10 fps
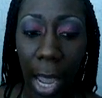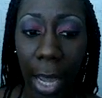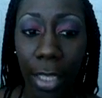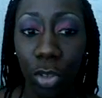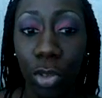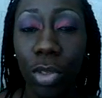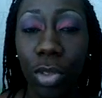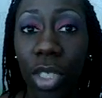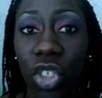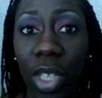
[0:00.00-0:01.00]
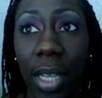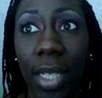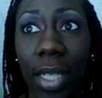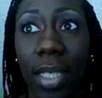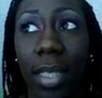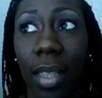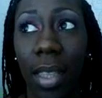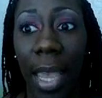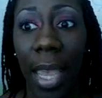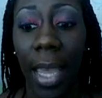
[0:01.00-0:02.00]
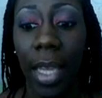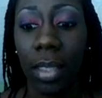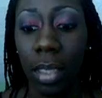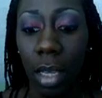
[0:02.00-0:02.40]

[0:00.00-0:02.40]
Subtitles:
I do suggest that